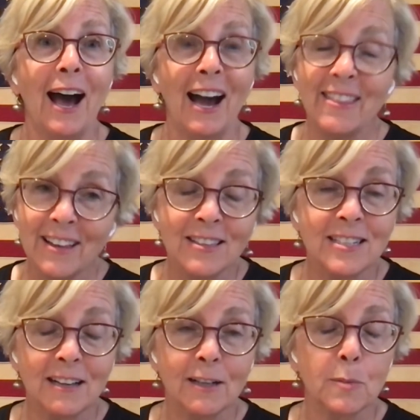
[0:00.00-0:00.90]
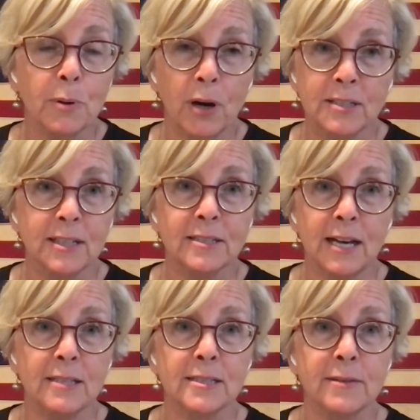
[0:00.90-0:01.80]
I think the delegate process
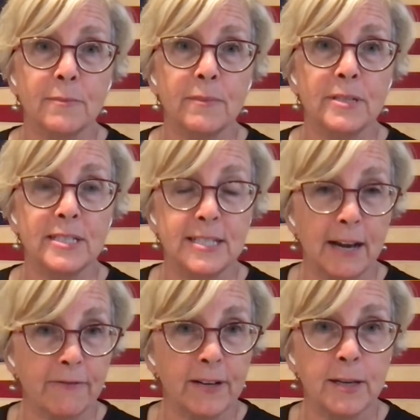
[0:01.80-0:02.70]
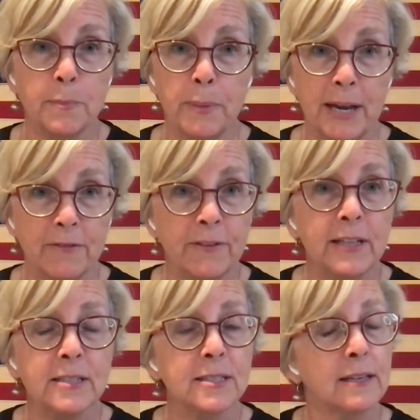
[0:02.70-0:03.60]
has some definite
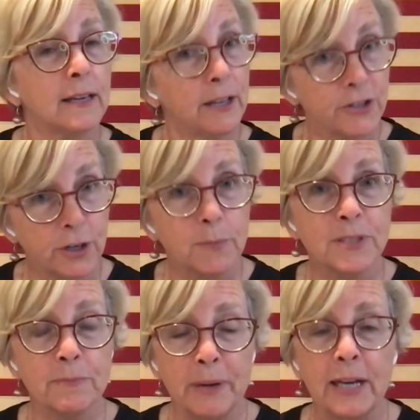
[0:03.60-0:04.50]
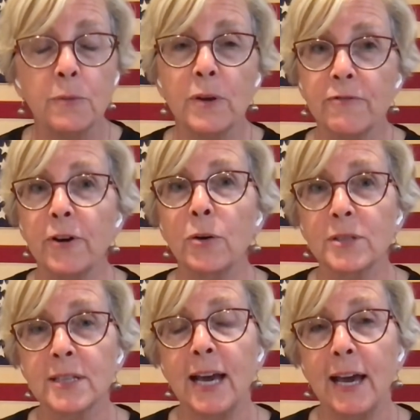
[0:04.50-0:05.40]
benefits in terms of meeting with
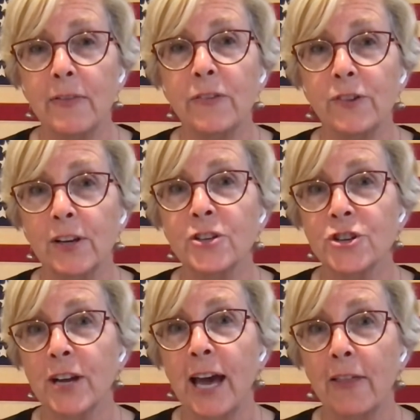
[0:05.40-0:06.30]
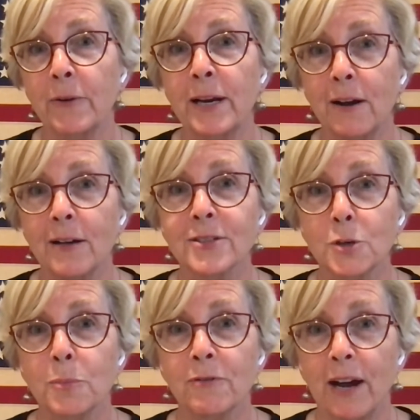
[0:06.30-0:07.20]
folks, and the signature gathering
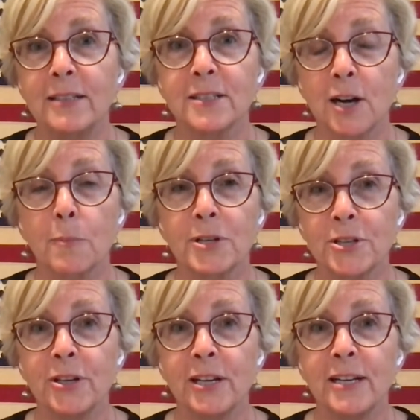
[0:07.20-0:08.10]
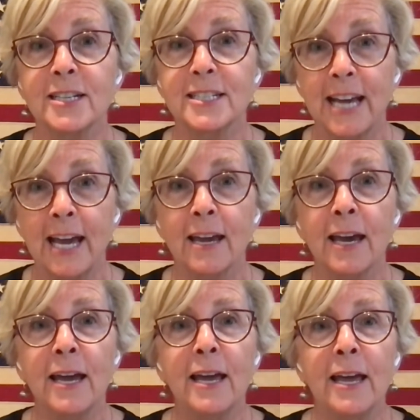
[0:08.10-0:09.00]
also provides an opportunity to take
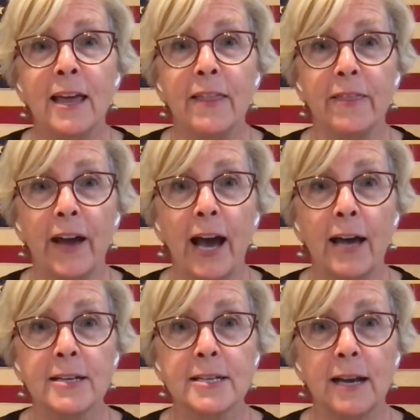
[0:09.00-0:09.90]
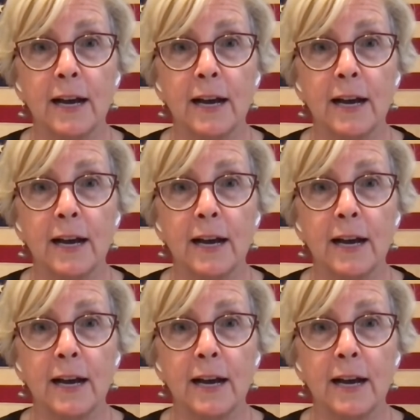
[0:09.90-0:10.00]
that